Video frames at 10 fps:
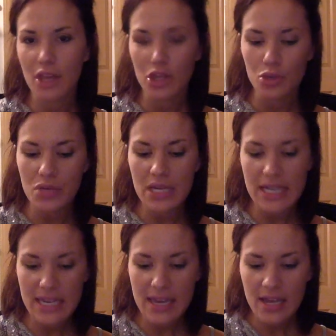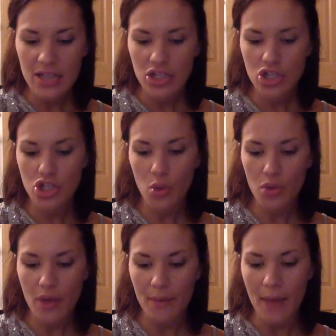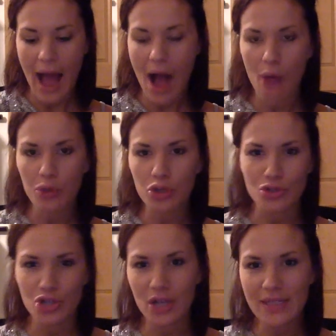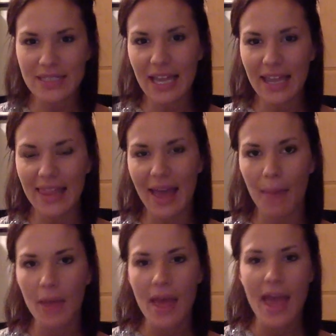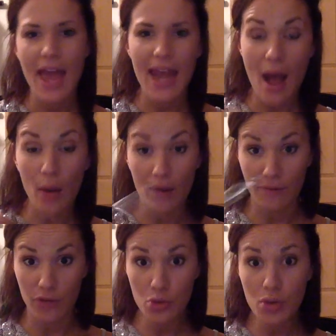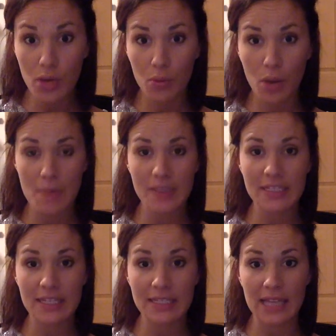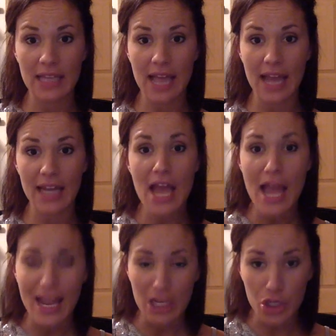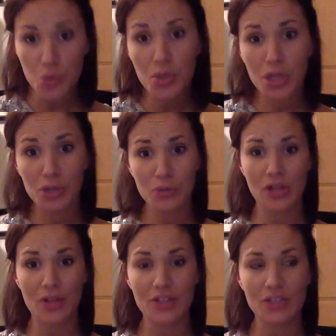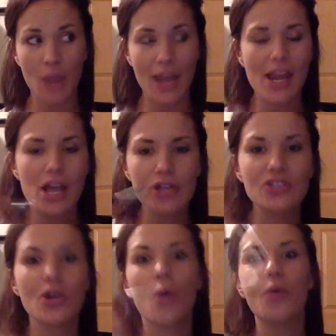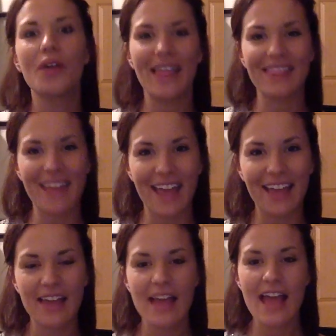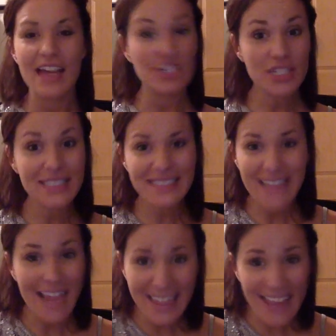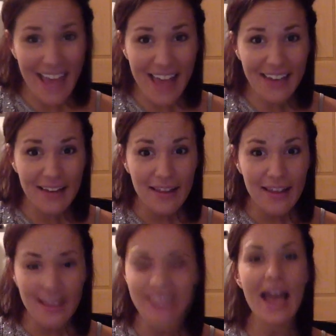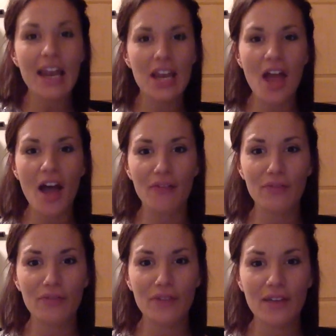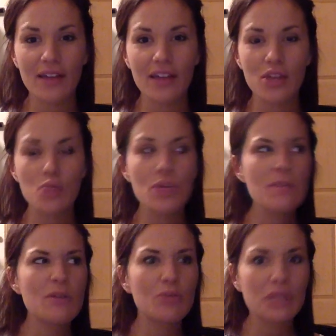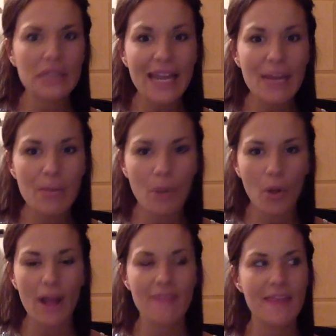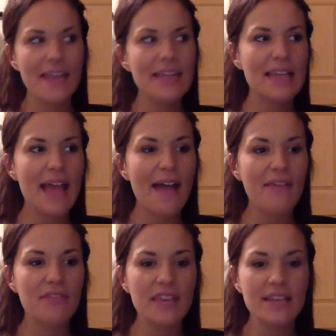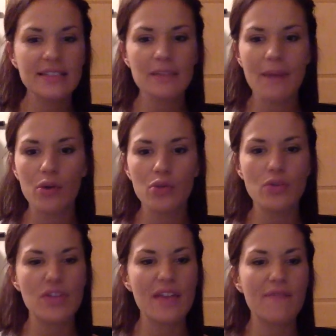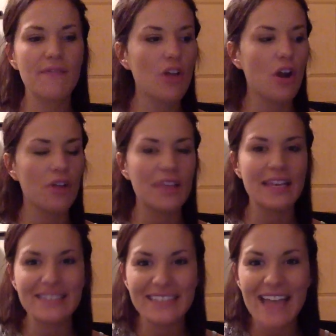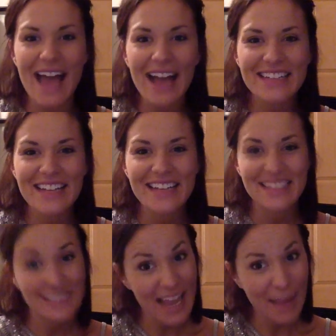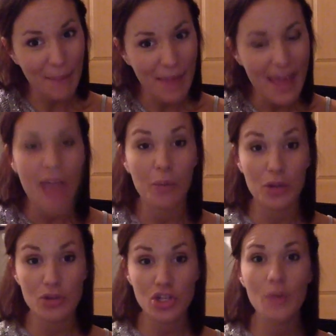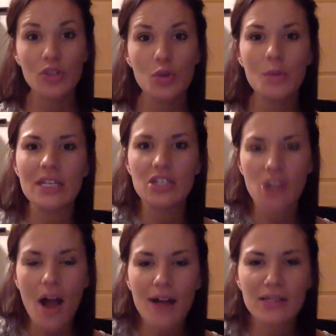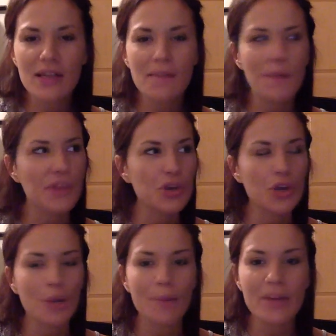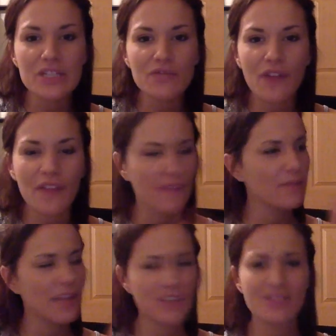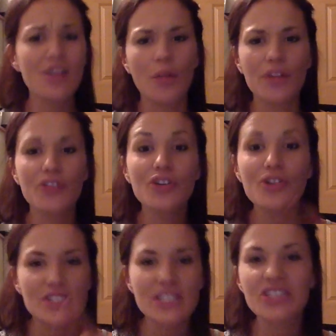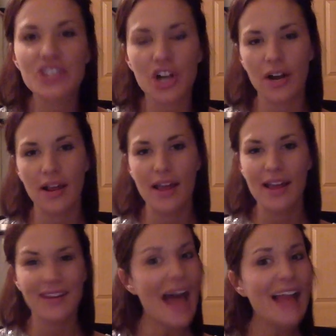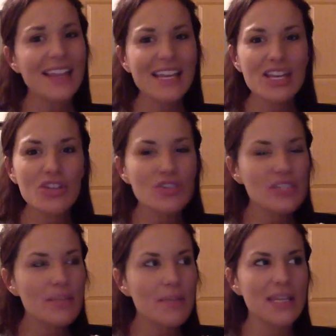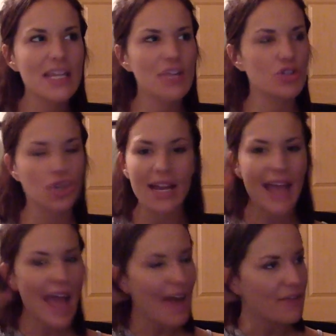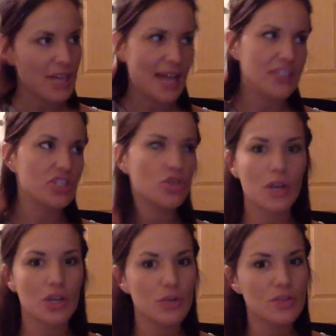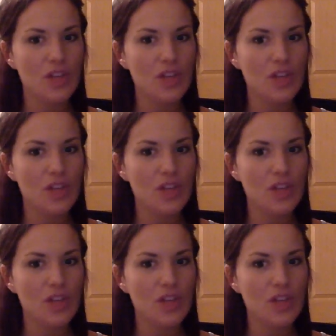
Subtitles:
You need to show them how you're just like them and how if you can run a business online and you can lose all this weight, so can they. And just saying that is not enough. You need to be relatable and they need to have things about you that they feel are the exact same. And when you show it to them, you need to talk to them like they're your best friend. Like they're your sister. Not like they're somebody that you're trying to advertise to and use